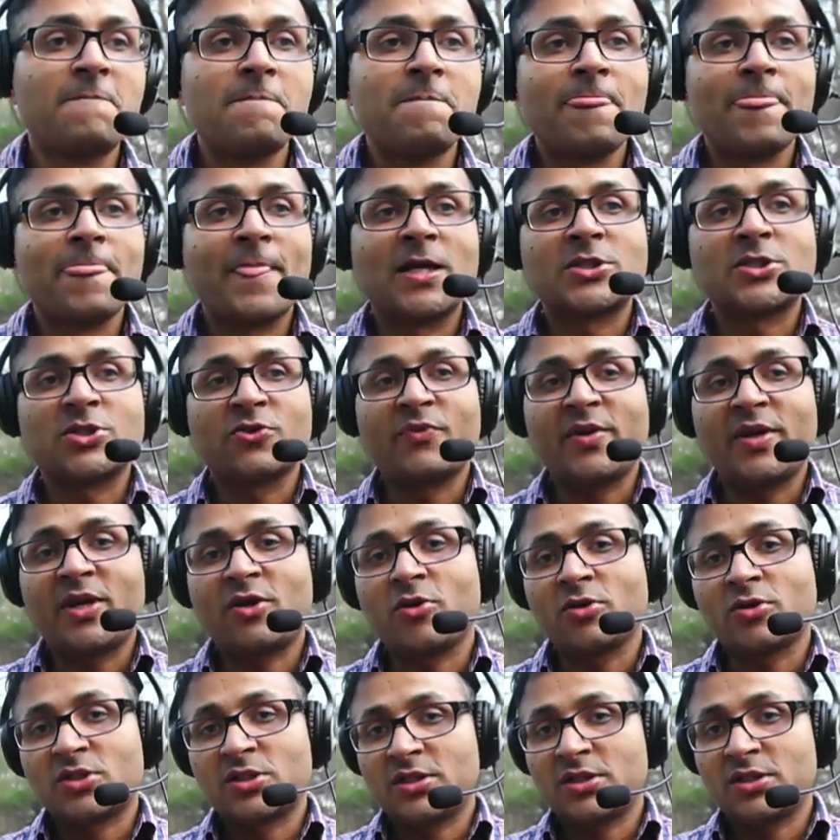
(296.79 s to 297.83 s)
So we got
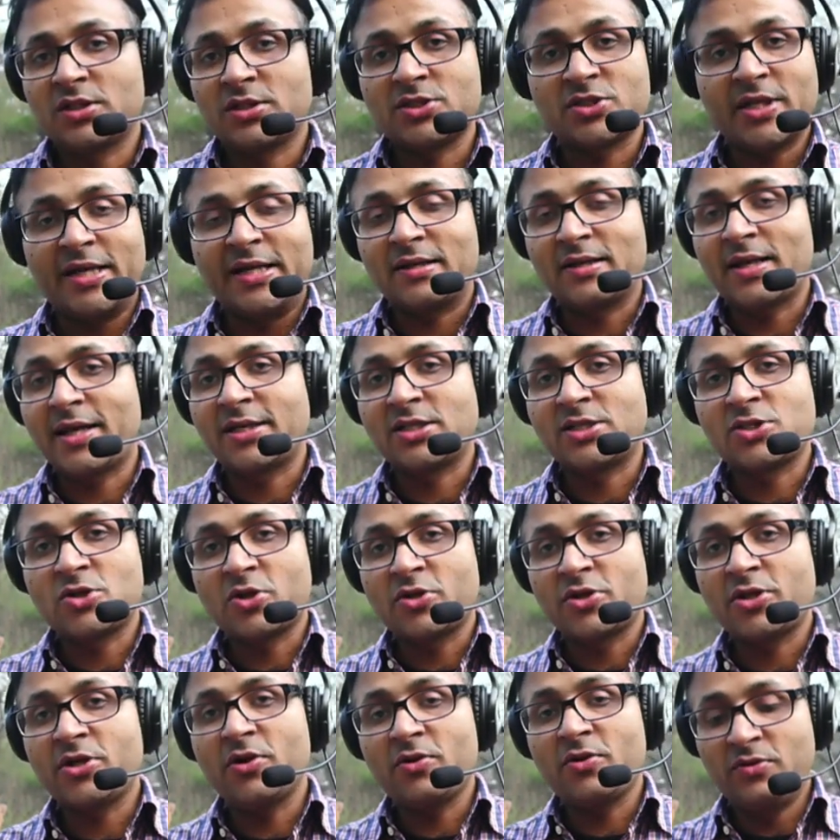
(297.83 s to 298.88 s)
a state like
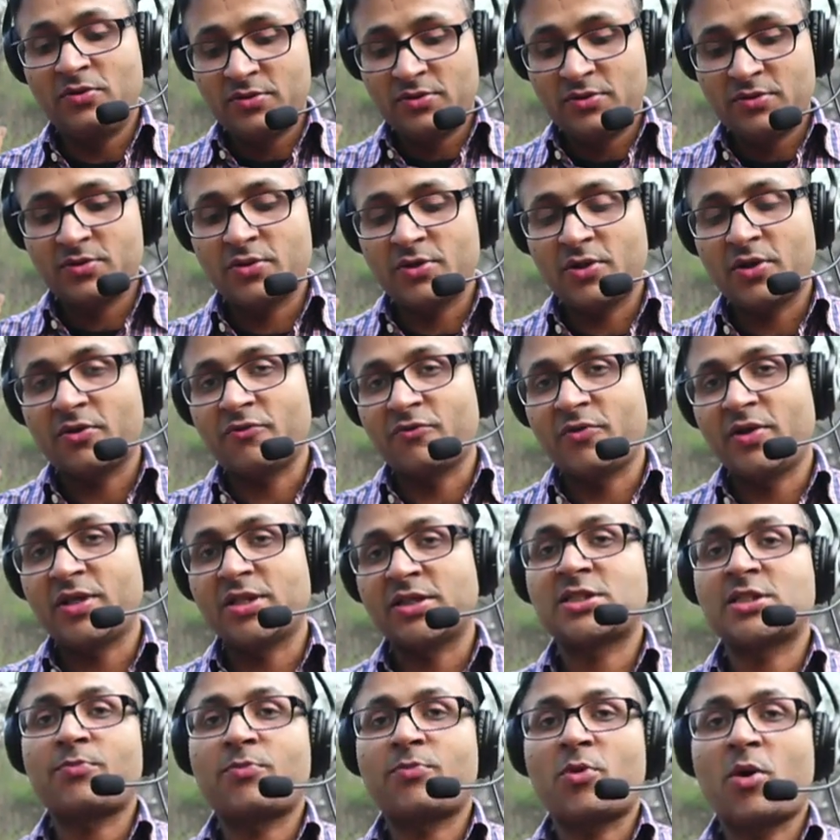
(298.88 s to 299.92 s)
Tokyo. It's a
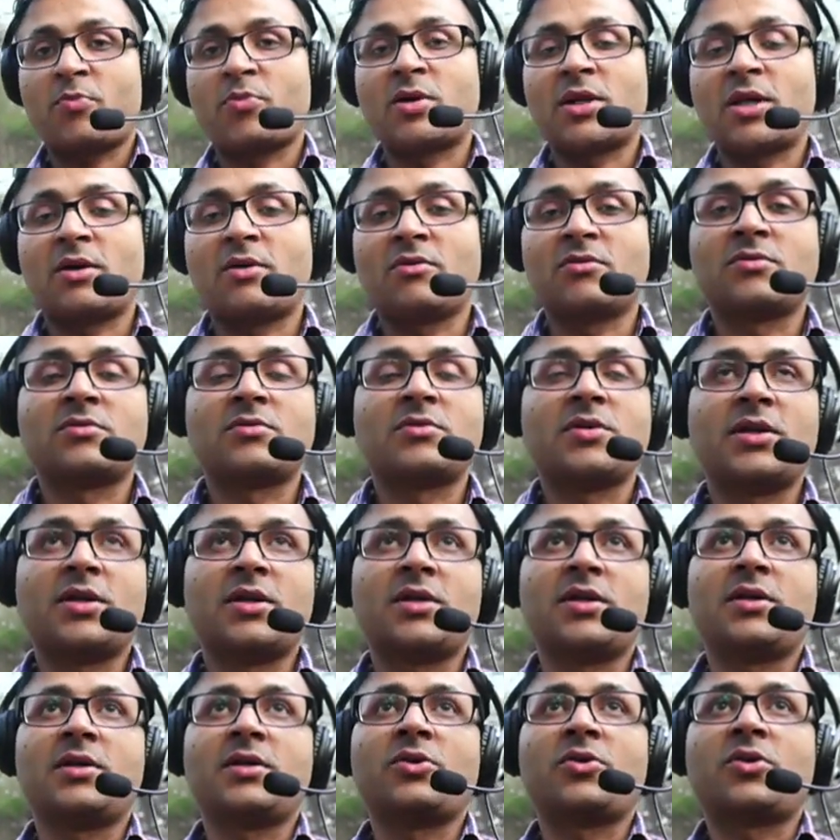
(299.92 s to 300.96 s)
proper noun.
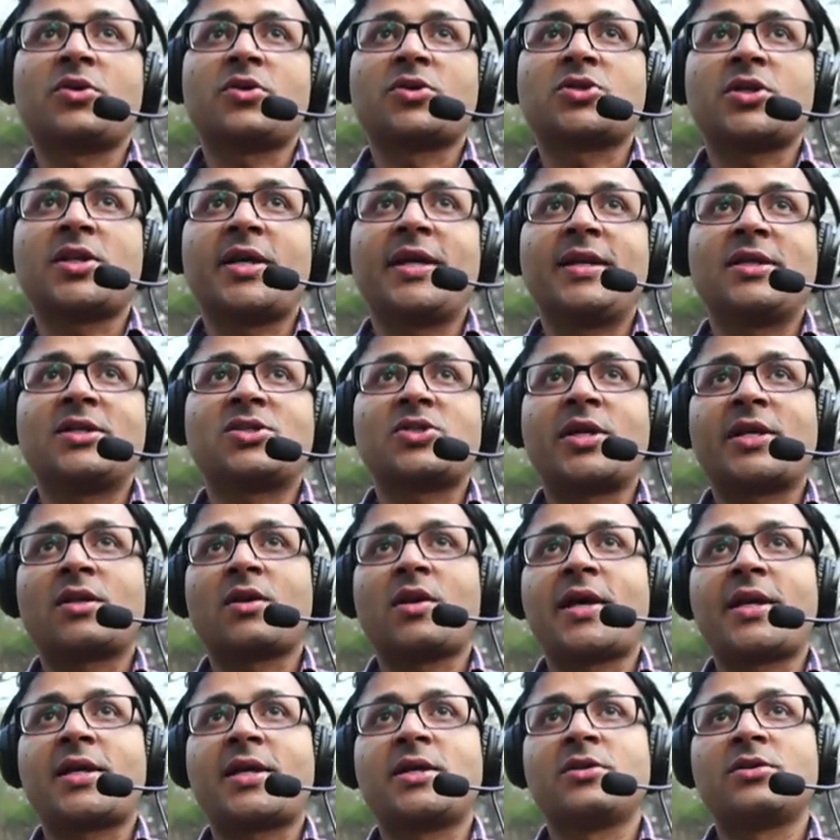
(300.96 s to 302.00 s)
You could say state
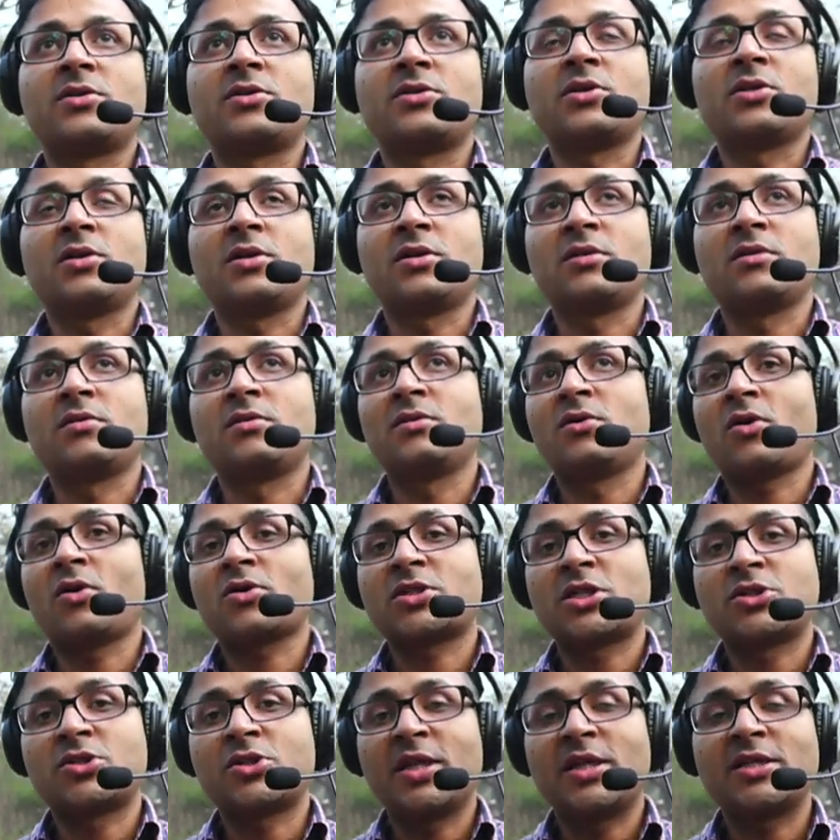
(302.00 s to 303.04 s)
like Los
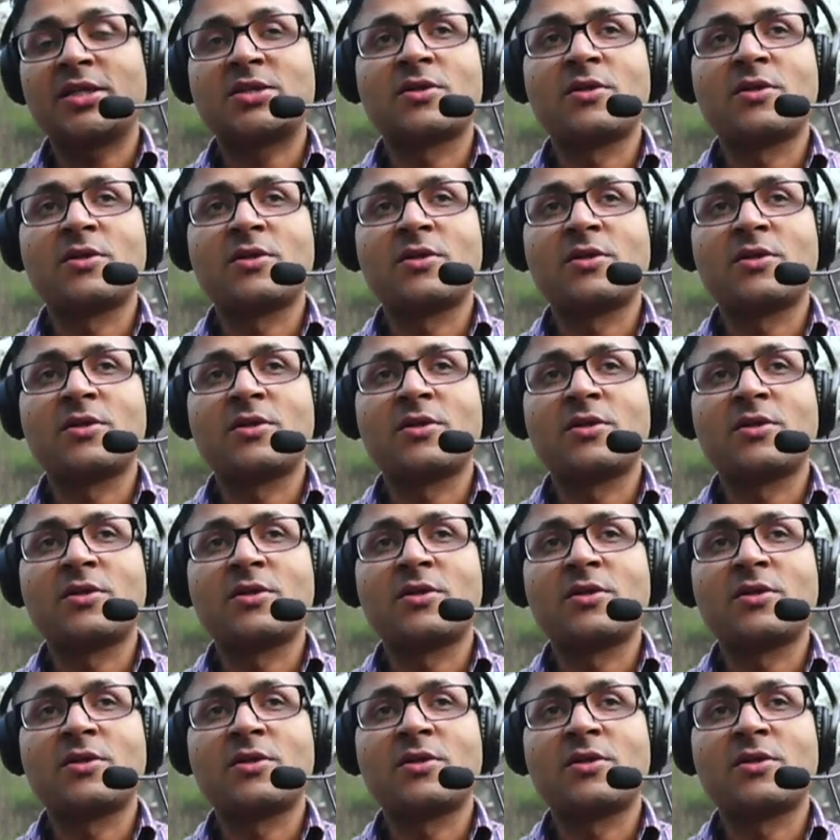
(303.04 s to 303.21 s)
Angeles.